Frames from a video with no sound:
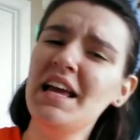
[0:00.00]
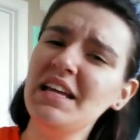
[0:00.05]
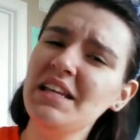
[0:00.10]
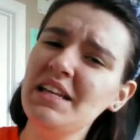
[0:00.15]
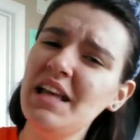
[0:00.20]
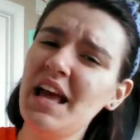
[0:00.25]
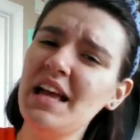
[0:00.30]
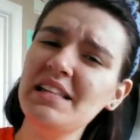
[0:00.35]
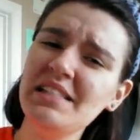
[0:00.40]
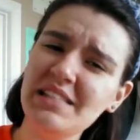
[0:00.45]

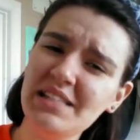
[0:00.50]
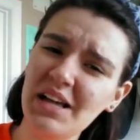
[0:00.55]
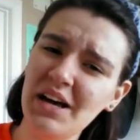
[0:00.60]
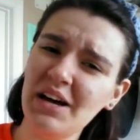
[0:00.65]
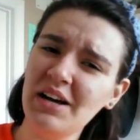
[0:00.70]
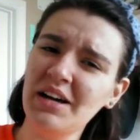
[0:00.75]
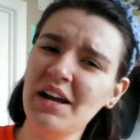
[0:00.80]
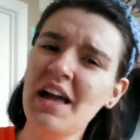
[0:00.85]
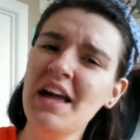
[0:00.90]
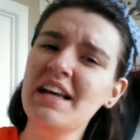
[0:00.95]

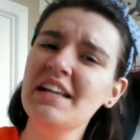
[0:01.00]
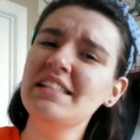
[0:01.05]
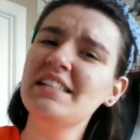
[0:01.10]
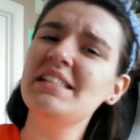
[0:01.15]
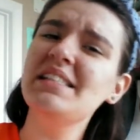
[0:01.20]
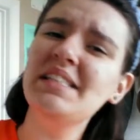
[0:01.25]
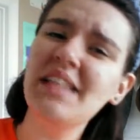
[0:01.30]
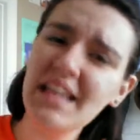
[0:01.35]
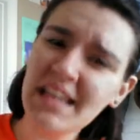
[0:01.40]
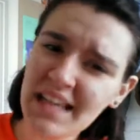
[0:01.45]
Yesung,
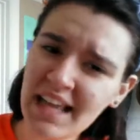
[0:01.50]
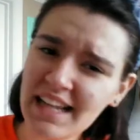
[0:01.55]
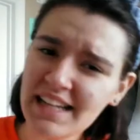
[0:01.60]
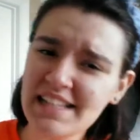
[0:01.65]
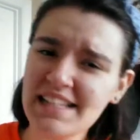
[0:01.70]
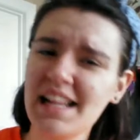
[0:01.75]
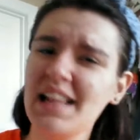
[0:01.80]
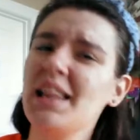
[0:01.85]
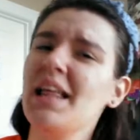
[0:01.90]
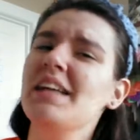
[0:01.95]
sing
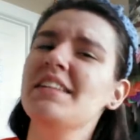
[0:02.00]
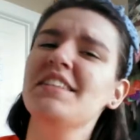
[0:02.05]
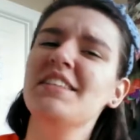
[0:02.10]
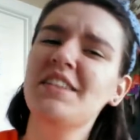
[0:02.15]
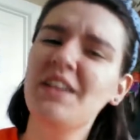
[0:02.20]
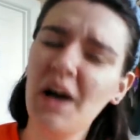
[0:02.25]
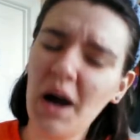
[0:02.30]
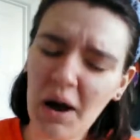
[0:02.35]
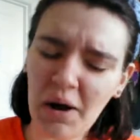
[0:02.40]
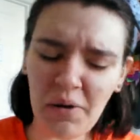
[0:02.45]
it, let's
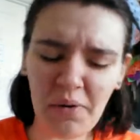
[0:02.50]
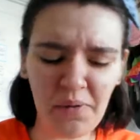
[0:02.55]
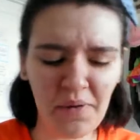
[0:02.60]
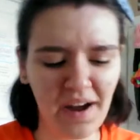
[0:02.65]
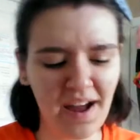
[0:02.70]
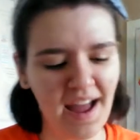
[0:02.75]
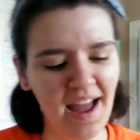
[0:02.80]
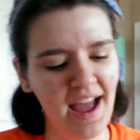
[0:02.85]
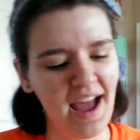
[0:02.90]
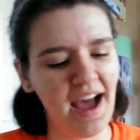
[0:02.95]

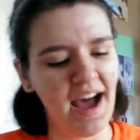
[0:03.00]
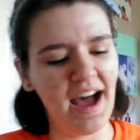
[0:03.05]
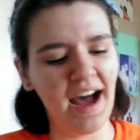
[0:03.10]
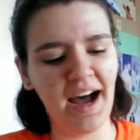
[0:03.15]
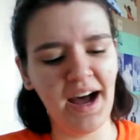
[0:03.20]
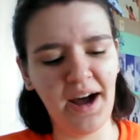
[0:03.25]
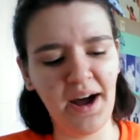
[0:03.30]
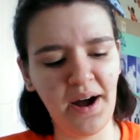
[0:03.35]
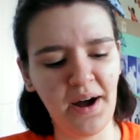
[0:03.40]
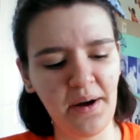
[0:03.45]
go.
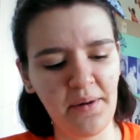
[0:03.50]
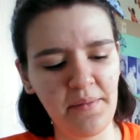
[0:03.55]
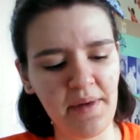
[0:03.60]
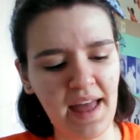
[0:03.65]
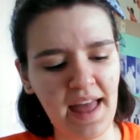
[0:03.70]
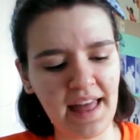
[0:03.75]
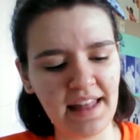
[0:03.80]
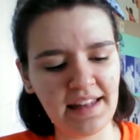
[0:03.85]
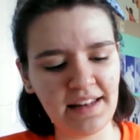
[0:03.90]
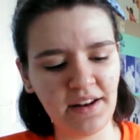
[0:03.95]

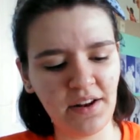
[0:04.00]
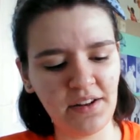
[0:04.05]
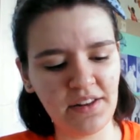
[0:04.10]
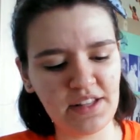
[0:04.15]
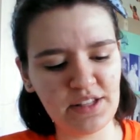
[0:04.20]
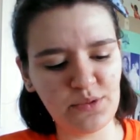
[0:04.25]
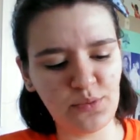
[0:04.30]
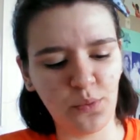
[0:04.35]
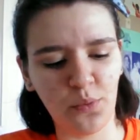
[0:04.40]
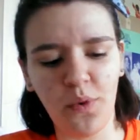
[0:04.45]
And
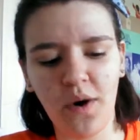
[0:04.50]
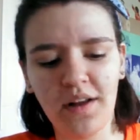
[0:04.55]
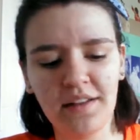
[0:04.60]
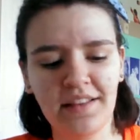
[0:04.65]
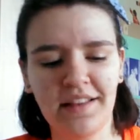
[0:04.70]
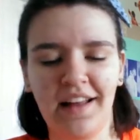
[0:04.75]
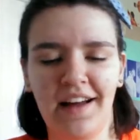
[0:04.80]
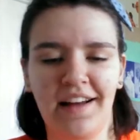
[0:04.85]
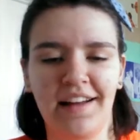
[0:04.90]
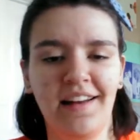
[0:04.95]
this
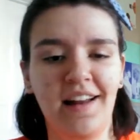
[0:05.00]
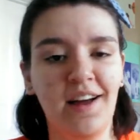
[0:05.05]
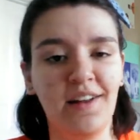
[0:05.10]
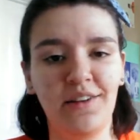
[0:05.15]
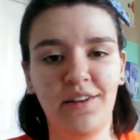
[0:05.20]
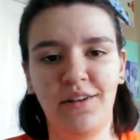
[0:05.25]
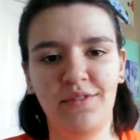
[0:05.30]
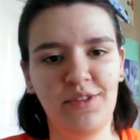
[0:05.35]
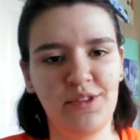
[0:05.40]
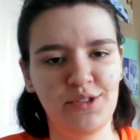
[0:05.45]
one line, I
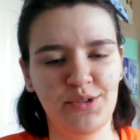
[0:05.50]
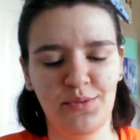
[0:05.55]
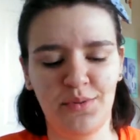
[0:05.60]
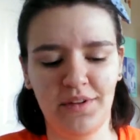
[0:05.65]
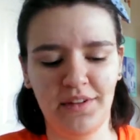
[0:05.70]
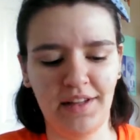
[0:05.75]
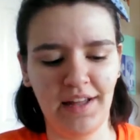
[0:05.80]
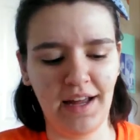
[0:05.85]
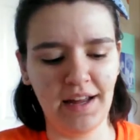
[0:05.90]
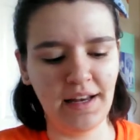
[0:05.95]
love this
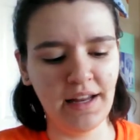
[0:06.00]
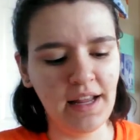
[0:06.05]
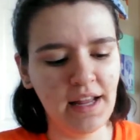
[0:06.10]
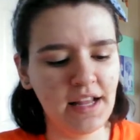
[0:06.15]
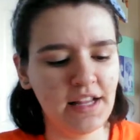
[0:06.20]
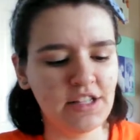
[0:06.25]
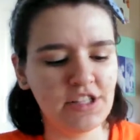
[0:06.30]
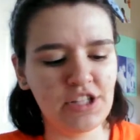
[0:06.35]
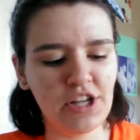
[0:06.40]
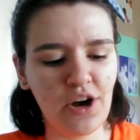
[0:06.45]
one line.
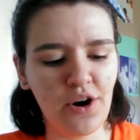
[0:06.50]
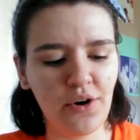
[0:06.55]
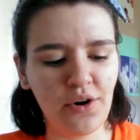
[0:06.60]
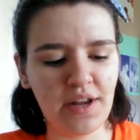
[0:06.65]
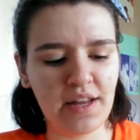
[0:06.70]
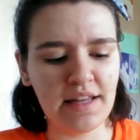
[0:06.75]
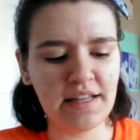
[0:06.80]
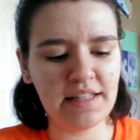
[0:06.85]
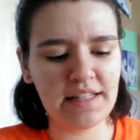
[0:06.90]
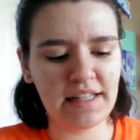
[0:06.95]
So
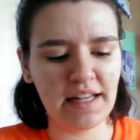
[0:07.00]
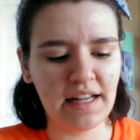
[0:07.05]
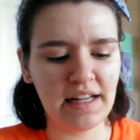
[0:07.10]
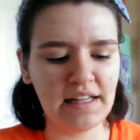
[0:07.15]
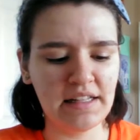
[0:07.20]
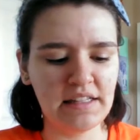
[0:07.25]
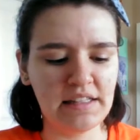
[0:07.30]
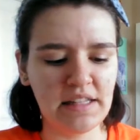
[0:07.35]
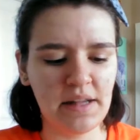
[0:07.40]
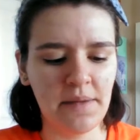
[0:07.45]
he
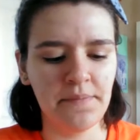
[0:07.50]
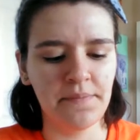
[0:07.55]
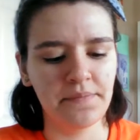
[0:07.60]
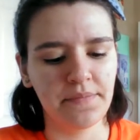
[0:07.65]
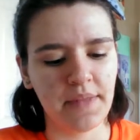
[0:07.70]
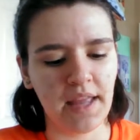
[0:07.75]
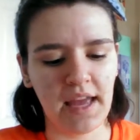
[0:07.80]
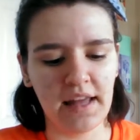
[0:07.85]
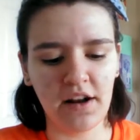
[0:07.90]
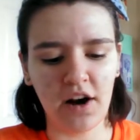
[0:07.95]
says,
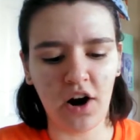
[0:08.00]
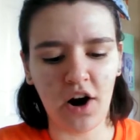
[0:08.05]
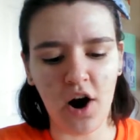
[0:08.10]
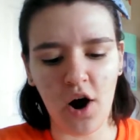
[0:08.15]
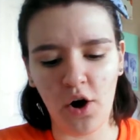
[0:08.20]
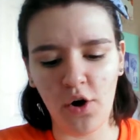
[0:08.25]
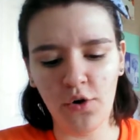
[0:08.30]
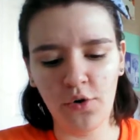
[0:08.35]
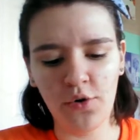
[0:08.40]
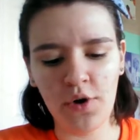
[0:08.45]
in our
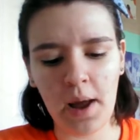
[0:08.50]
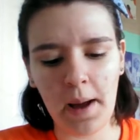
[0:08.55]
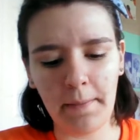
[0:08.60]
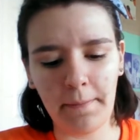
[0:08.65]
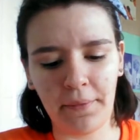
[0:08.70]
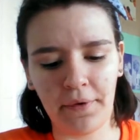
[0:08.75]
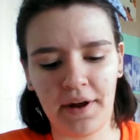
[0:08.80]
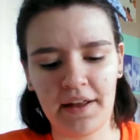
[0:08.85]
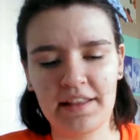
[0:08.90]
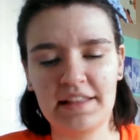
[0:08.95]
own
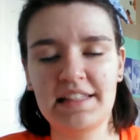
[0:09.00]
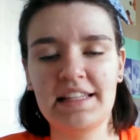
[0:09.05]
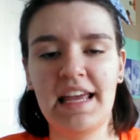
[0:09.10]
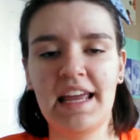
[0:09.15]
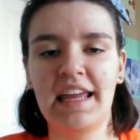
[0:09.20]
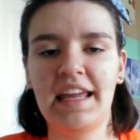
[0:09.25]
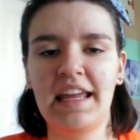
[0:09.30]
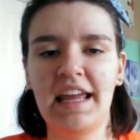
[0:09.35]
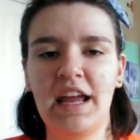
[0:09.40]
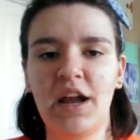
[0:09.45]

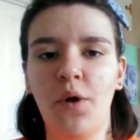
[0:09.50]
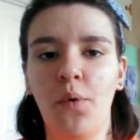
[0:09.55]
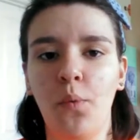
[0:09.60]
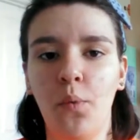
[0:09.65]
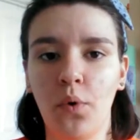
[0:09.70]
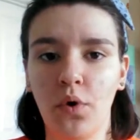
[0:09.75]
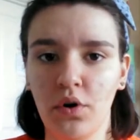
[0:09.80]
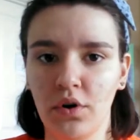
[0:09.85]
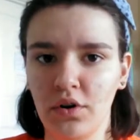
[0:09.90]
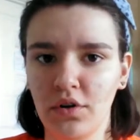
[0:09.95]
breathtaking
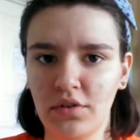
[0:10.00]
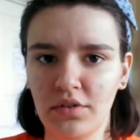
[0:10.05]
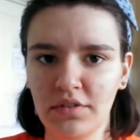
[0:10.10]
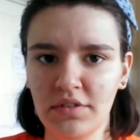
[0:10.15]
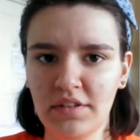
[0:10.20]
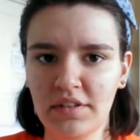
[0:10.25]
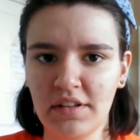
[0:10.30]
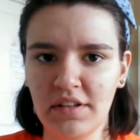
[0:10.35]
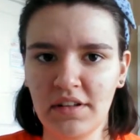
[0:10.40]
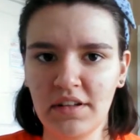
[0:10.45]

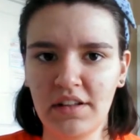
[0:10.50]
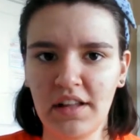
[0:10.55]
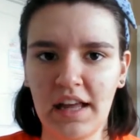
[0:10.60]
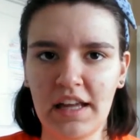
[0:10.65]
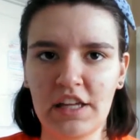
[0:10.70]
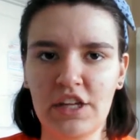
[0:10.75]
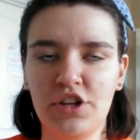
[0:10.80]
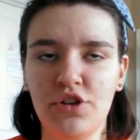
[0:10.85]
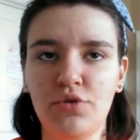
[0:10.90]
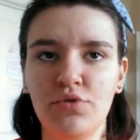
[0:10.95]
world,
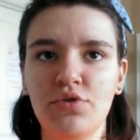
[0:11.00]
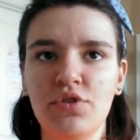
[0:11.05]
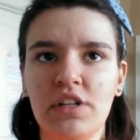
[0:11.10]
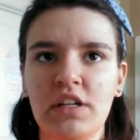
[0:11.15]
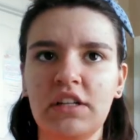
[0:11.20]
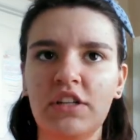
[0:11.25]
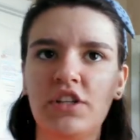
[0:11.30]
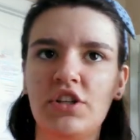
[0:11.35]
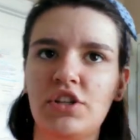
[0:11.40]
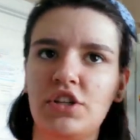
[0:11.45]
like
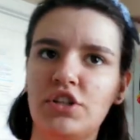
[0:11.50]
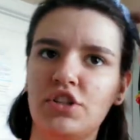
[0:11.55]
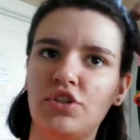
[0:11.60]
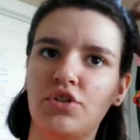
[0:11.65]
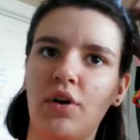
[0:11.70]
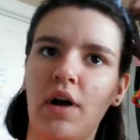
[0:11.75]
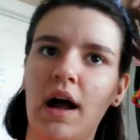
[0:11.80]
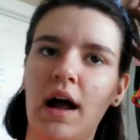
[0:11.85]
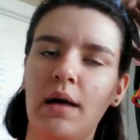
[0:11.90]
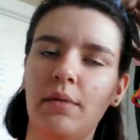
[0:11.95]
using it to
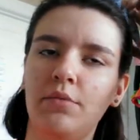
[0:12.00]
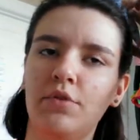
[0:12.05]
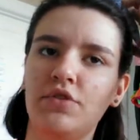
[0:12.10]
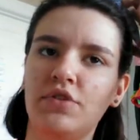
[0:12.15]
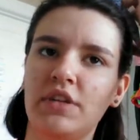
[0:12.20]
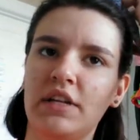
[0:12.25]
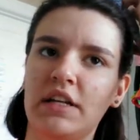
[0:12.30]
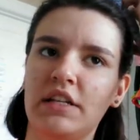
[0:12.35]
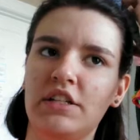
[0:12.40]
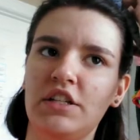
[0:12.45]

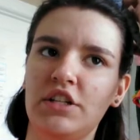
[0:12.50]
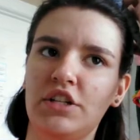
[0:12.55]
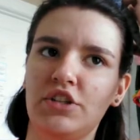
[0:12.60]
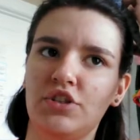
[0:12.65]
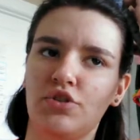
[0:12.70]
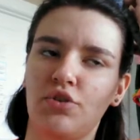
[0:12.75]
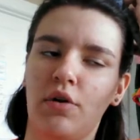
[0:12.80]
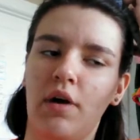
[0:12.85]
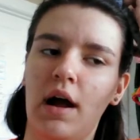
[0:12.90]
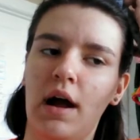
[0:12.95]

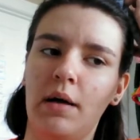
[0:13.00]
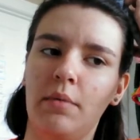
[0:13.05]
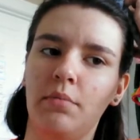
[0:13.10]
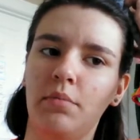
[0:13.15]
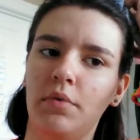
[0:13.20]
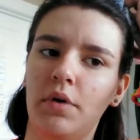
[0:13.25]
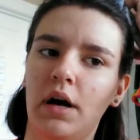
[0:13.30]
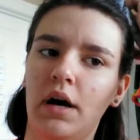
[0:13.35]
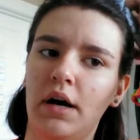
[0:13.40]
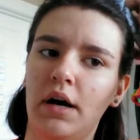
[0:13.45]
describe